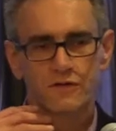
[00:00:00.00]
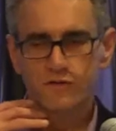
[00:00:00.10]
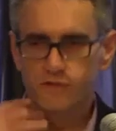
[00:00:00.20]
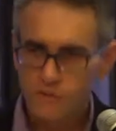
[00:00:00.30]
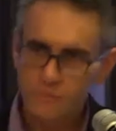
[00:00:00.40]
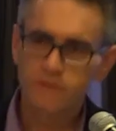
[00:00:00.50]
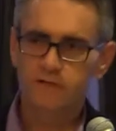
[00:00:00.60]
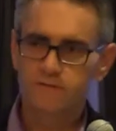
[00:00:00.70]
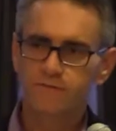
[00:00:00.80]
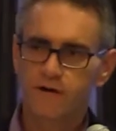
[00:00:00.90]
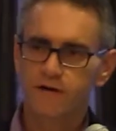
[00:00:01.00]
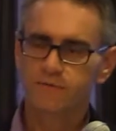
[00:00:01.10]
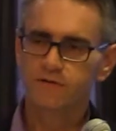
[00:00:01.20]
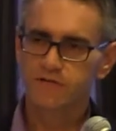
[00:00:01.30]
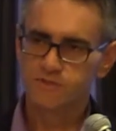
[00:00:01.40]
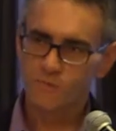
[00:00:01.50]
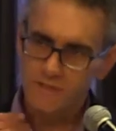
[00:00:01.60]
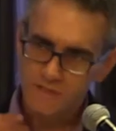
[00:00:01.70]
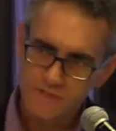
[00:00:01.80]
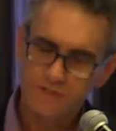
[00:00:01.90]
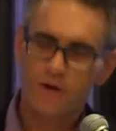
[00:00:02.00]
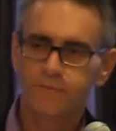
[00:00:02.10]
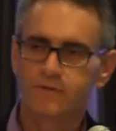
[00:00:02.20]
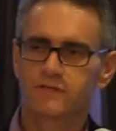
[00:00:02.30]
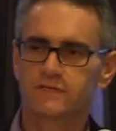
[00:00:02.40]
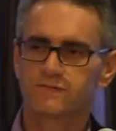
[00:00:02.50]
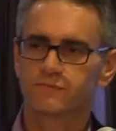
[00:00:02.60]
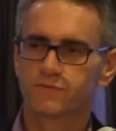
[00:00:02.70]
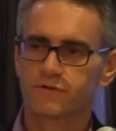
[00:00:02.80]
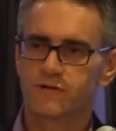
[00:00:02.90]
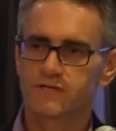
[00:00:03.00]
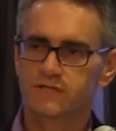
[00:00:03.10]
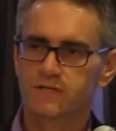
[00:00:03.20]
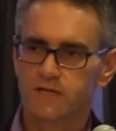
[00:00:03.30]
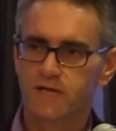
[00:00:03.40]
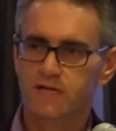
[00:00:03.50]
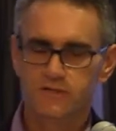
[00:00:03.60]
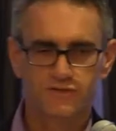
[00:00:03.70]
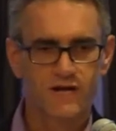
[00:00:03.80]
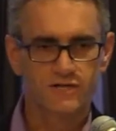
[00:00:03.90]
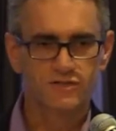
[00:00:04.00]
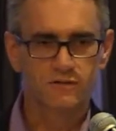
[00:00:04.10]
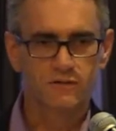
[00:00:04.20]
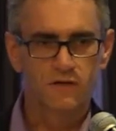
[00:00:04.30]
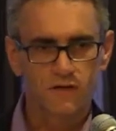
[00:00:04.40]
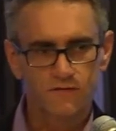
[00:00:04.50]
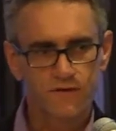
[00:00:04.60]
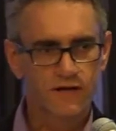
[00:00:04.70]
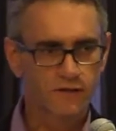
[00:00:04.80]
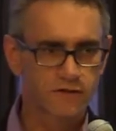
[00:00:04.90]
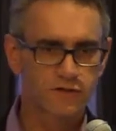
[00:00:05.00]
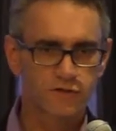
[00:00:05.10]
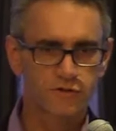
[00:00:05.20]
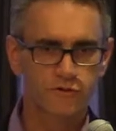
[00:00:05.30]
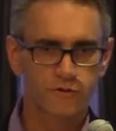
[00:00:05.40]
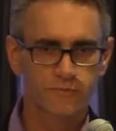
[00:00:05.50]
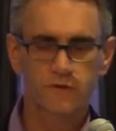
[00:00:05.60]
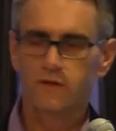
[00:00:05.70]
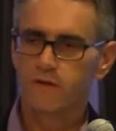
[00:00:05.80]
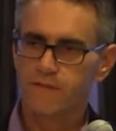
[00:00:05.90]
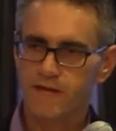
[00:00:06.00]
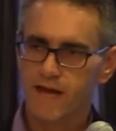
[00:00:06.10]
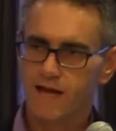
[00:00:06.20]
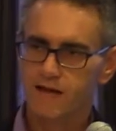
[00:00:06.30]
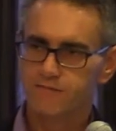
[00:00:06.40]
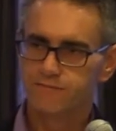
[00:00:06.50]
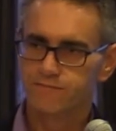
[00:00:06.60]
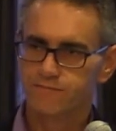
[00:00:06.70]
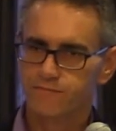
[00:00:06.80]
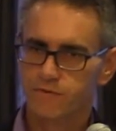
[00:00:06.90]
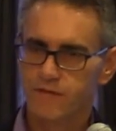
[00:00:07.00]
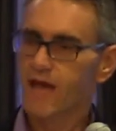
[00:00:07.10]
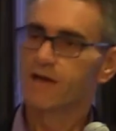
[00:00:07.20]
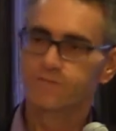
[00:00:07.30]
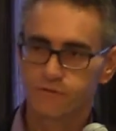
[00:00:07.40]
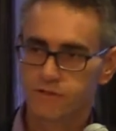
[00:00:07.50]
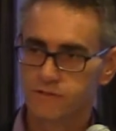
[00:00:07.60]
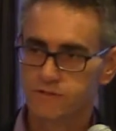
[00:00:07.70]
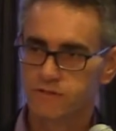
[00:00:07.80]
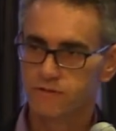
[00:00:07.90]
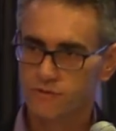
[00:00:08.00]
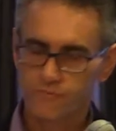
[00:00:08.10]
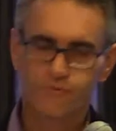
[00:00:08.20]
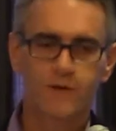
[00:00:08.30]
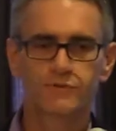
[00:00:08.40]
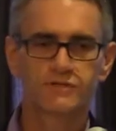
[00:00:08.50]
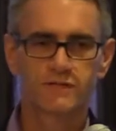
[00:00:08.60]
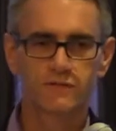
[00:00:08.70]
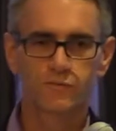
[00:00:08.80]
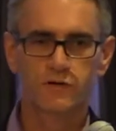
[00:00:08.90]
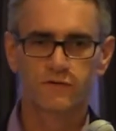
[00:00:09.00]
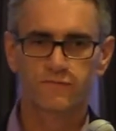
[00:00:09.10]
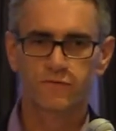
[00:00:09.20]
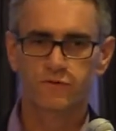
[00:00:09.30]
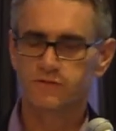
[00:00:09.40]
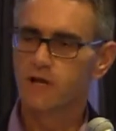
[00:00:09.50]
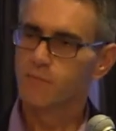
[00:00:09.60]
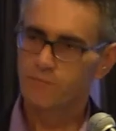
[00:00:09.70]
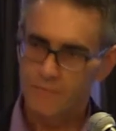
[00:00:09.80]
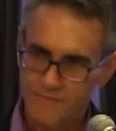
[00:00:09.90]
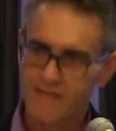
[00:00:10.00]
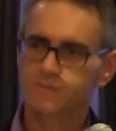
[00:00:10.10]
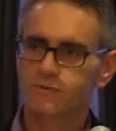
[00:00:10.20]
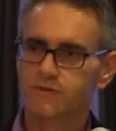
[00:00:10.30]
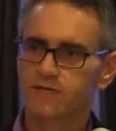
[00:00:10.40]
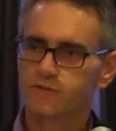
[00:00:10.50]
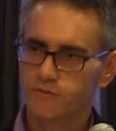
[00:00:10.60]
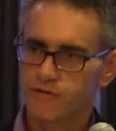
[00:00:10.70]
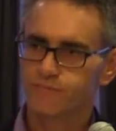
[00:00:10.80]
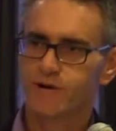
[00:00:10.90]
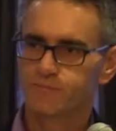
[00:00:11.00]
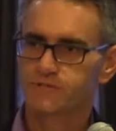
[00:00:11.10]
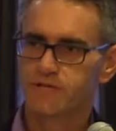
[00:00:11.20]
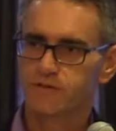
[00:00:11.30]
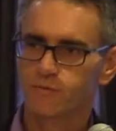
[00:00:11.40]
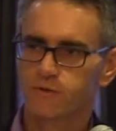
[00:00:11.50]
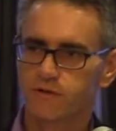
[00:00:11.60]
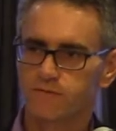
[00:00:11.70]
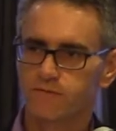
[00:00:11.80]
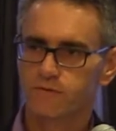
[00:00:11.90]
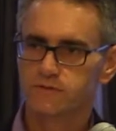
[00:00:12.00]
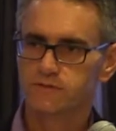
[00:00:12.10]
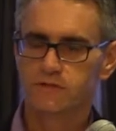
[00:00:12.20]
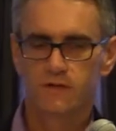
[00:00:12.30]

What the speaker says: The union environment is what is stopping this from progressing and gaining traction. If I look at Europe, they have unions that represent the workforce, but that's what they do. They represent the workforce.